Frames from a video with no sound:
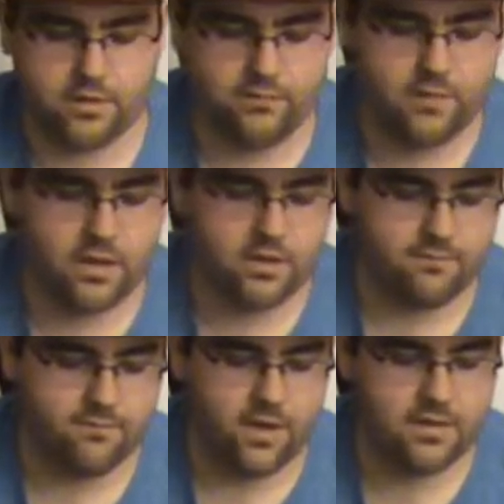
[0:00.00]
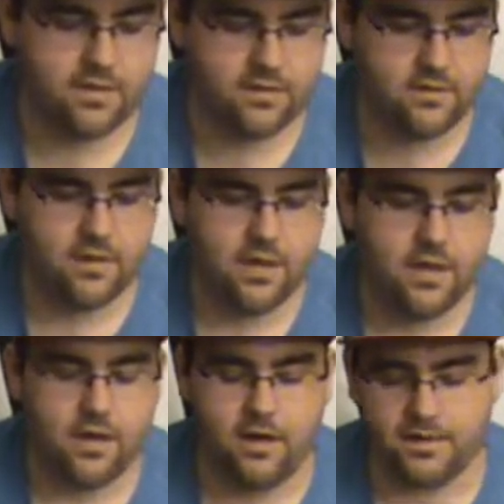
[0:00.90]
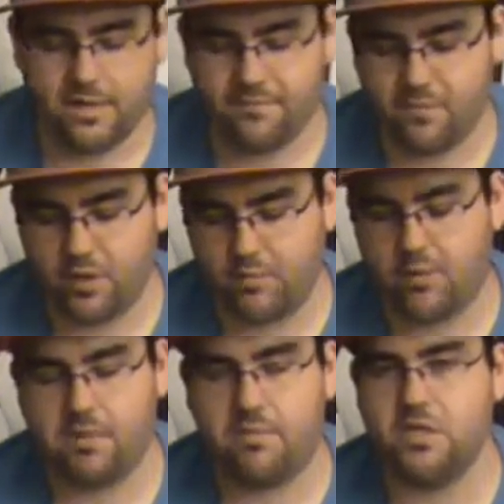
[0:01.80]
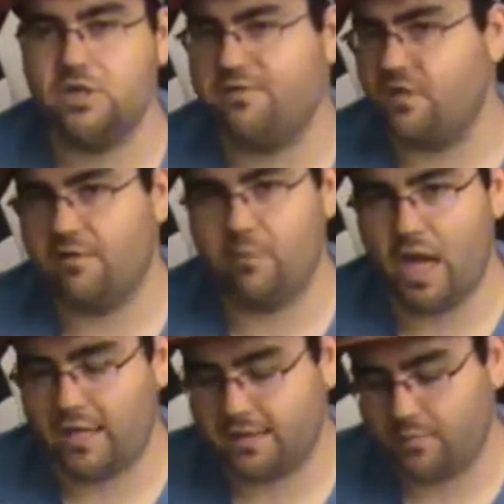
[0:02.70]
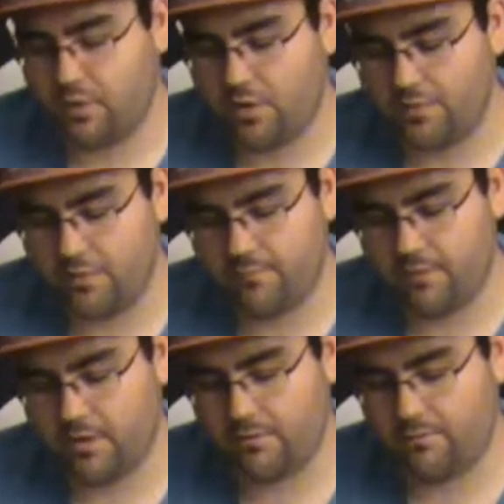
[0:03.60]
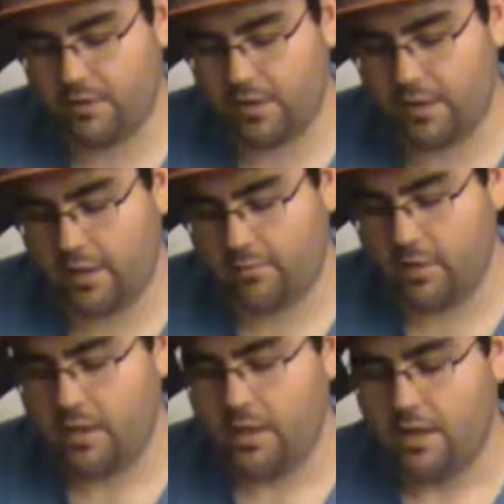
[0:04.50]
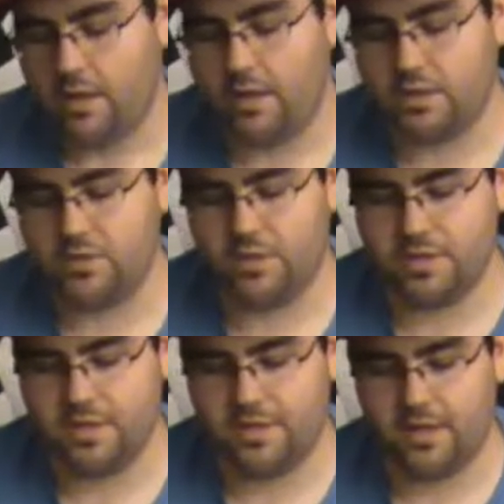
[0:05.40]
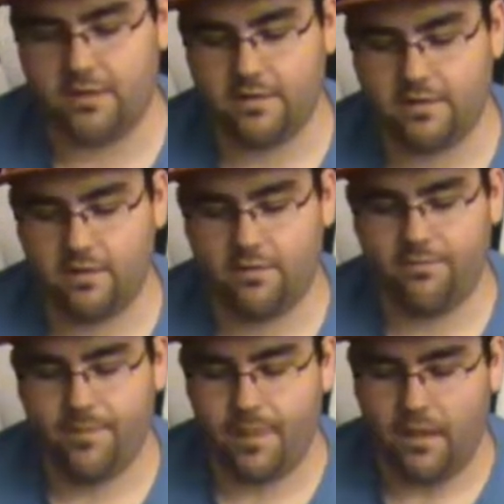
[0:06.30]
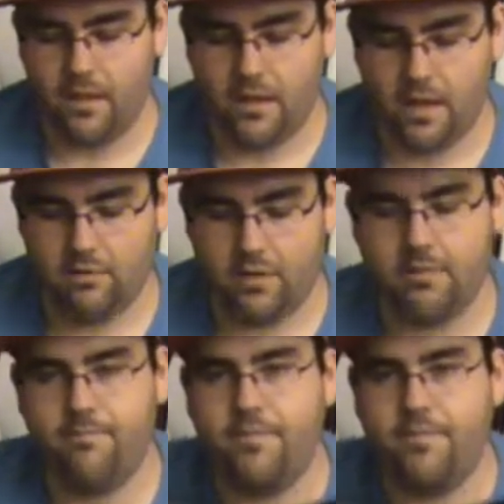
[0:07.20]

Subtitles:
So if you guys can find these, definitely pick them up, especially if you love basketball. They're a very fun game, trilogy set. So anyway,